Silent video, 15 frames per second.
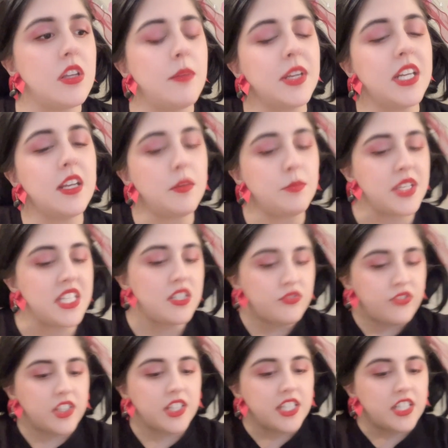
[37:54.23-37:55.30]
I'm getting a
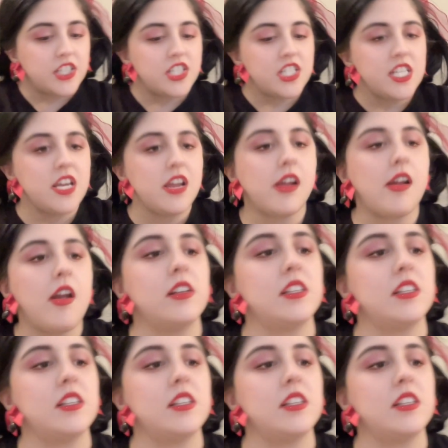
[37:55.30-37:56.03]
peaceful energy here.